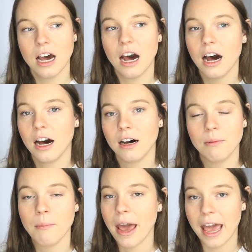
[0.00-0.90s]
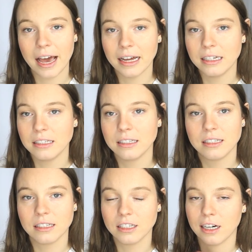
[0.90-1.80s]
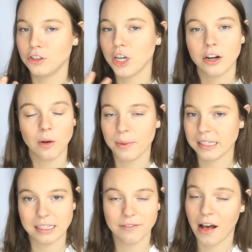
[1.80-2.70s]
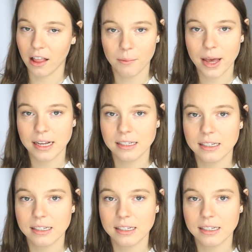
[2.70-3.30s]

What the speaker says: and general business development.